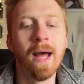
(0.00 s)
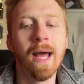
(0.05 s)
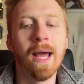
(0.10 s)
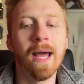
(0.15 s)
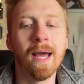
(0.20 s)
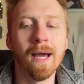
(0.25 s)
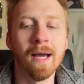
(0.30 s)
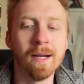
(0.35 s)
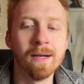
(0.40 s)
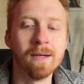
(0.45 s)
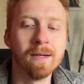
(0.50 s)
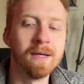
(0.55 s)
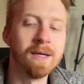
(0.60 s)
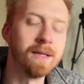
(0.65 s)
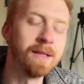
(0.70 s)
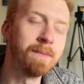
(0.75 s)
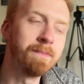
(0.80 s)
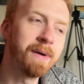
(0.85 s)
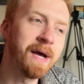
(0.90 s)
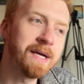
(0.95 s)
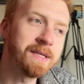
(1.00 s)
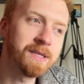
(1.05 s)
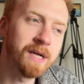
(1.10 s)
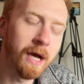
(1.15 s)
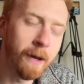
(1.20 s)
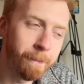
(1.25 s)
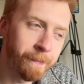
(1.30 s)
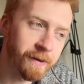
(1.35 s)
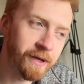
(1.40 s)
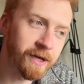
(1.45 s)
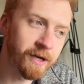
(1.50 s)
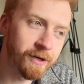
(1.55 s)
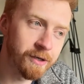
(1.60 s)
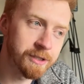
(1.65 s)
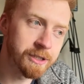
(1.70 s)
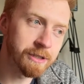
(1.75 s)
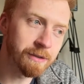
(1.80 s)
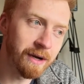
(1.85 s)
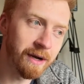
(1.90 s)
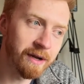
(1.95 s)
And in the past couple
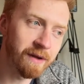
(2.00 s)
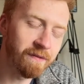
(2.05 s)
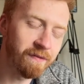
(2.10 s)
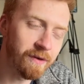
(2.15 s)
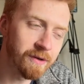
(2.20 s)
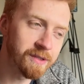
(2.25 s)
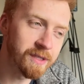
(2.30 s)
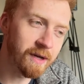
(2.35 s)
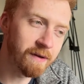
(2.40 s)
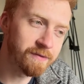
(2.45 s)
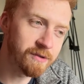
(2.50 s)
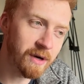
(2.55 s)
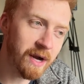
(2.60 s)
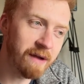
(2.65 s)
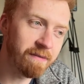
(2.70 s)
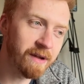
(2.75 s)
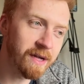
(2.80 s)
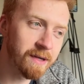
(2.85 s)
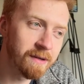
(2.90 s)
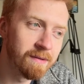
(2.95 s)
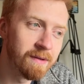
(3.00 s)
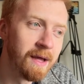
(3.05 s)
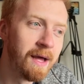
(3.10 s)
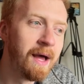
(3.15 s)
years surrounding full self-driving,